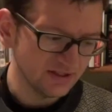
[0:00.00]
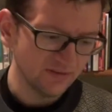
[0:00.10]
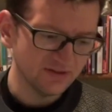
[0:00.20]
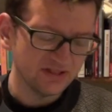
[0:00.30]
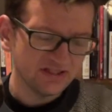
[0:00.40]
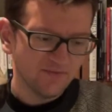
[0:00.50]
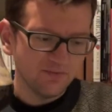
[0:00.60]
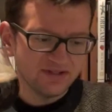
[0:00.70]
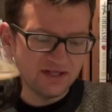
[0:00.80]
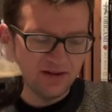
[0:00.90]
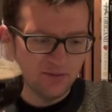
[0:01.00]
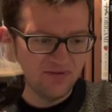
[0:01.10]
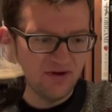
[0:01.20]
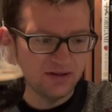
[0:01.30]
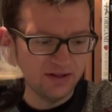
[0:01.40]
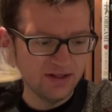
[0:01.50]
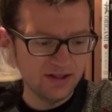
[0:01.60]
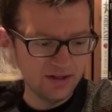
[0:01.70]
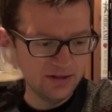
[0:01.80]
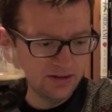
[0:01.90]
itself to the 7% that we're finding
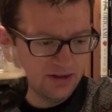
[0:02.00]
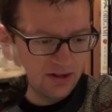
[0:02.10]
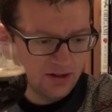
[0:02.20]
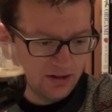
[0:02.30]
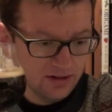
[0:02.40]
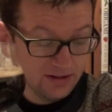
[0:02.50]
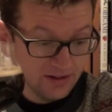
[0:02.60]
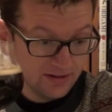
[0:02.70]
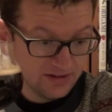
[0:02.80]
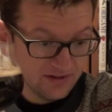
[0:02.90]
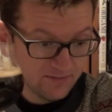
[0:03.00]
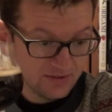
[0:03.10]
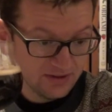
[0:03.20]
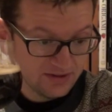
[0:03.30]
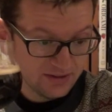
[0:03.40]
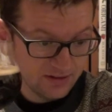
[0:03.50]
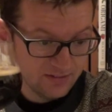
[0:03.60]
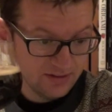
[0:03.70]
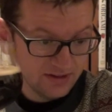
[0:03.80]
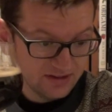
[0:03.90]
here. Yeah, it is 7%, isn't it?
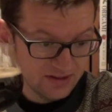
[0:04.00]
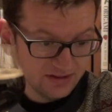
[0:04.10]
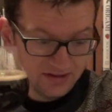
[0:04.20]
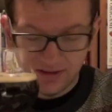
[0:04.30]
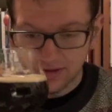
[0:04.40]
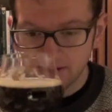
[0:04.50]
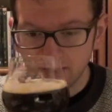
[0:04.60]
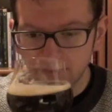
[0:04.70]
Yes, it is indeed.